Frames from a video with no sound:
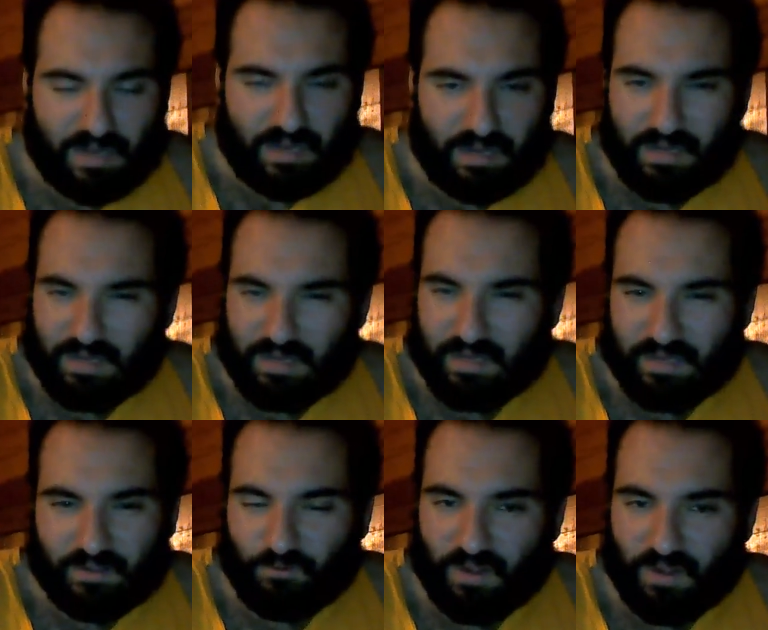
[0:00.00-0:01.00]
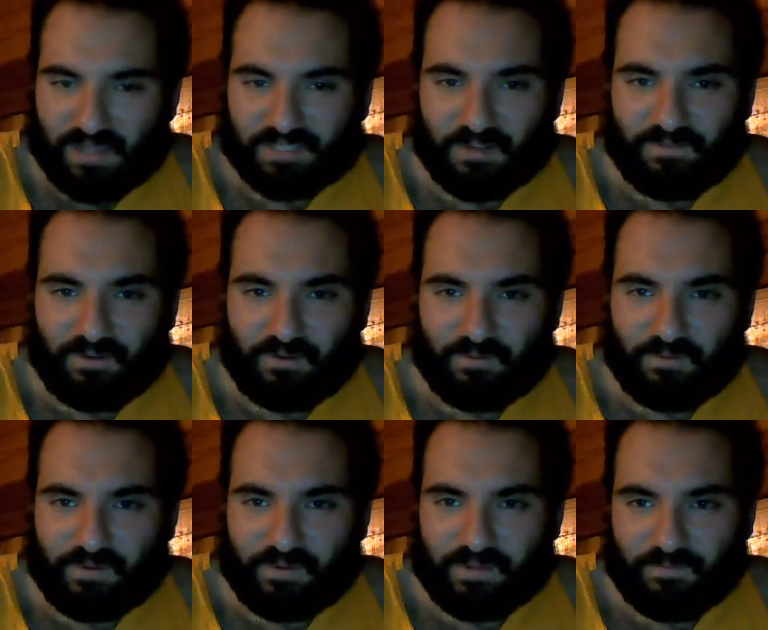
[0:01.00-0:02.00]
crossover
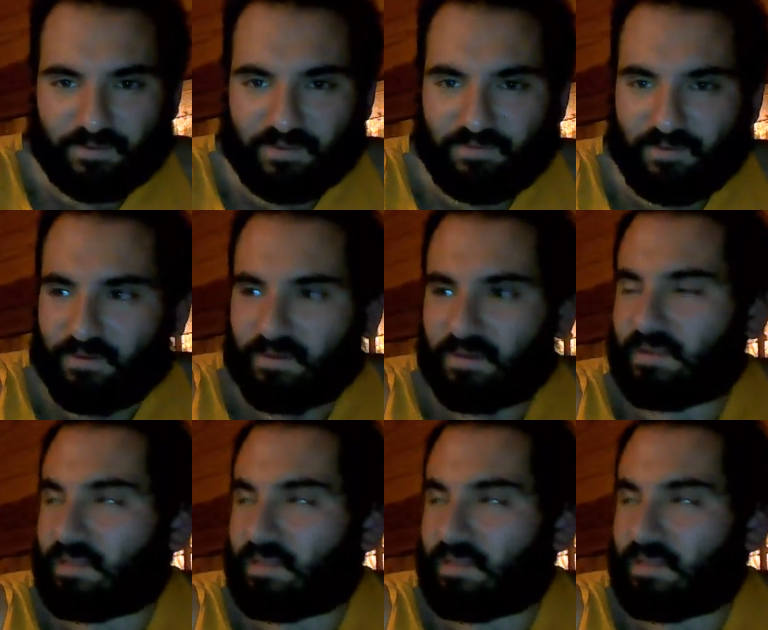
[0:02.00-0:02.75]
with Free Folk,